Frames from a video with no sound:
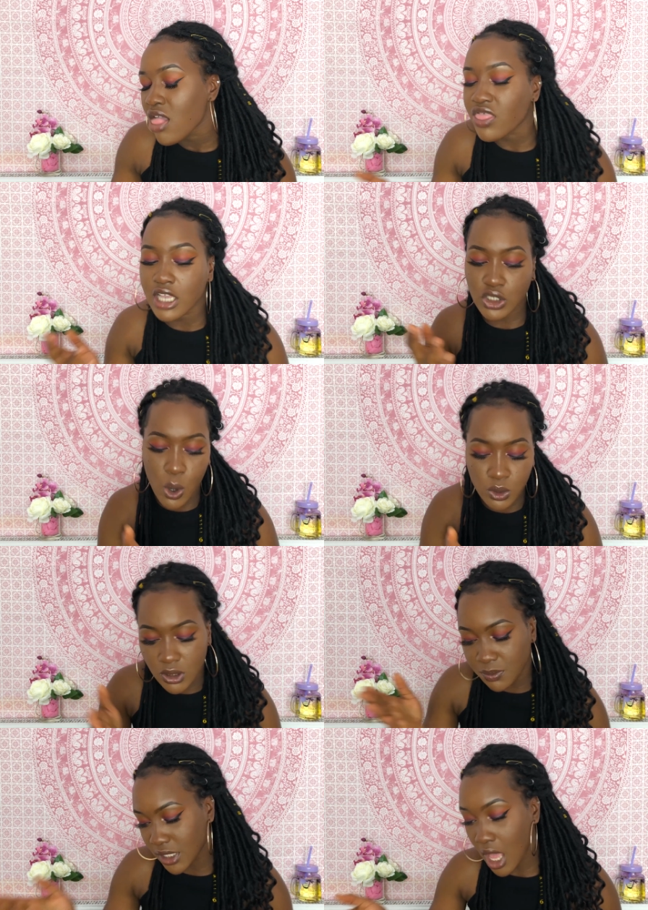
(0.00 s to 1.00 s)
there's going
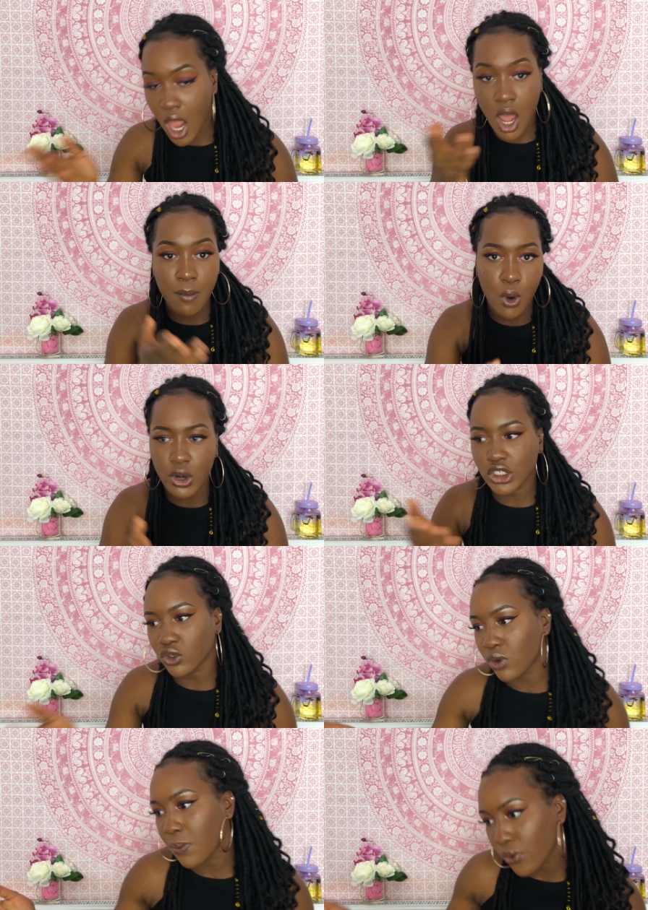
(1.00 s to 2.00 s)
to be a
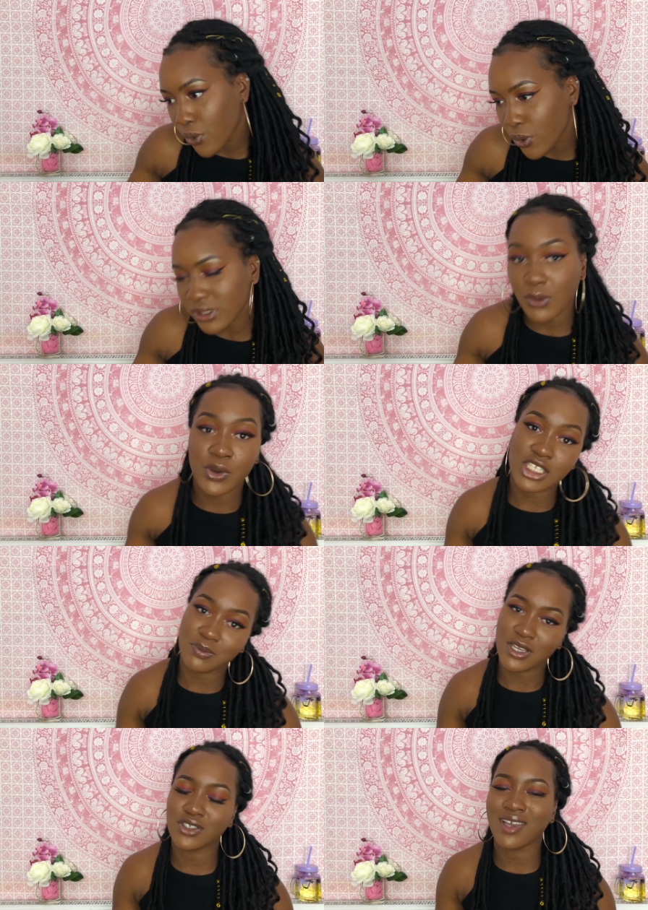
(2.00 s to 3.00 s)
laboratory report, which
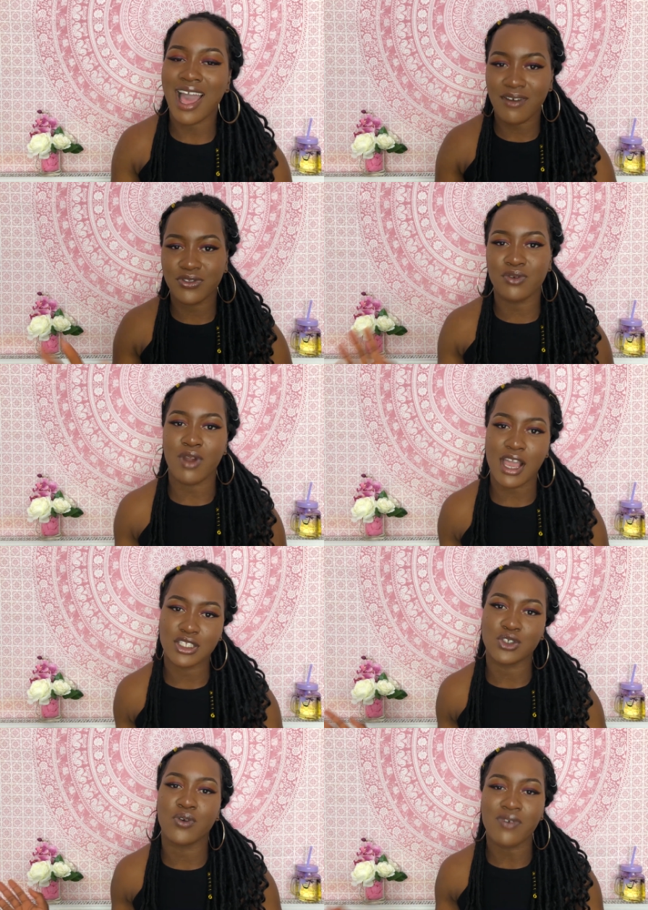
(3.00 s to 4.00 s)
means you have to
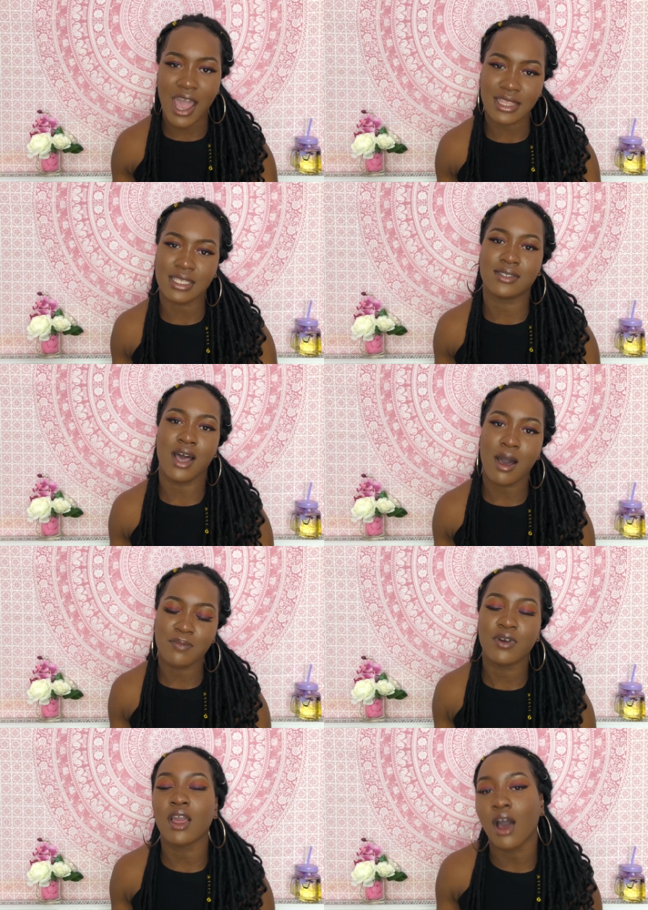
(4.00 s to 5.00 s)
write your findings up
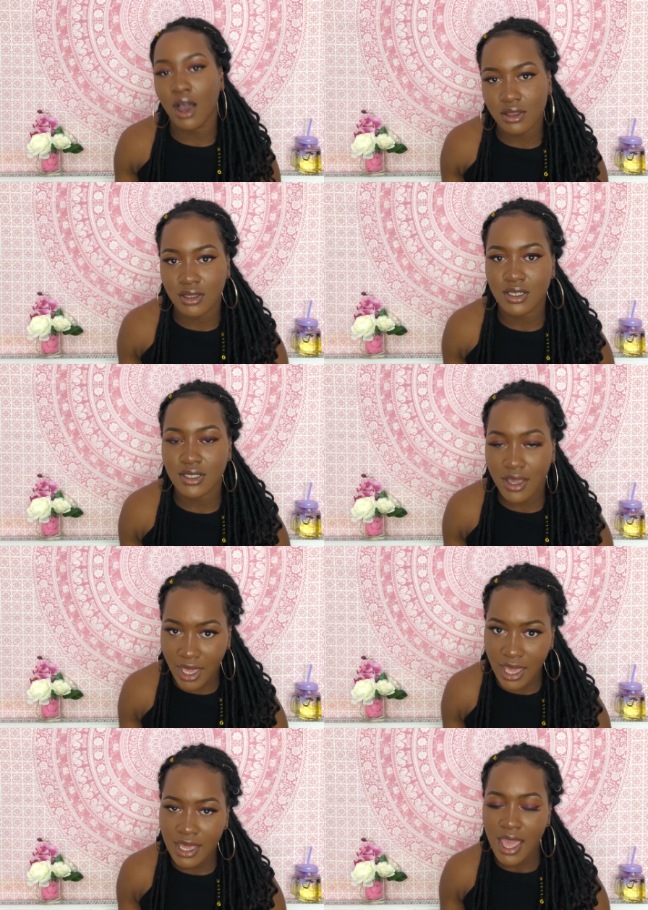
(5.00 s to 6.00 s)
regardless,
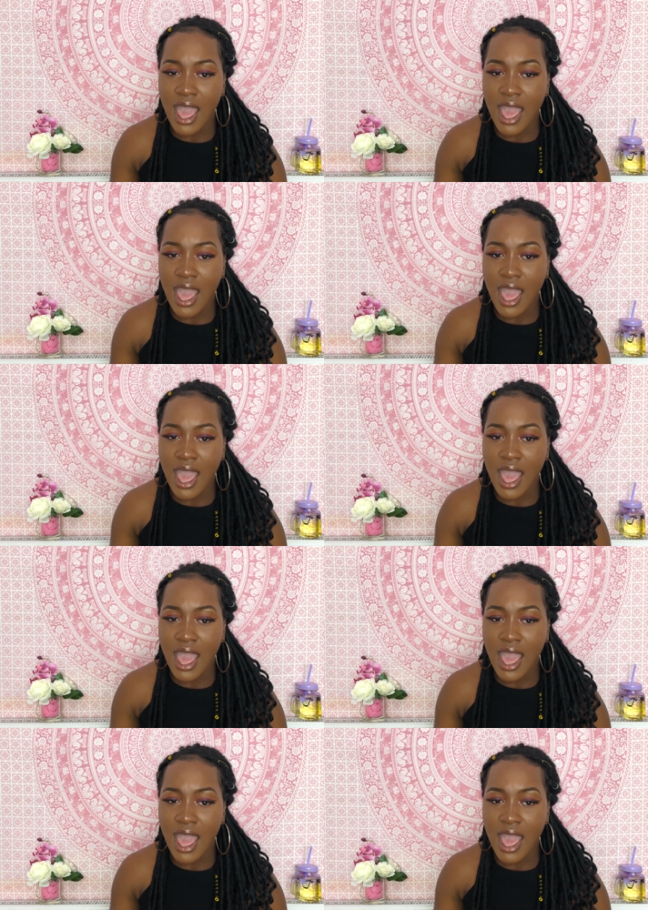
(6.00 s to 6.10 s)
okay?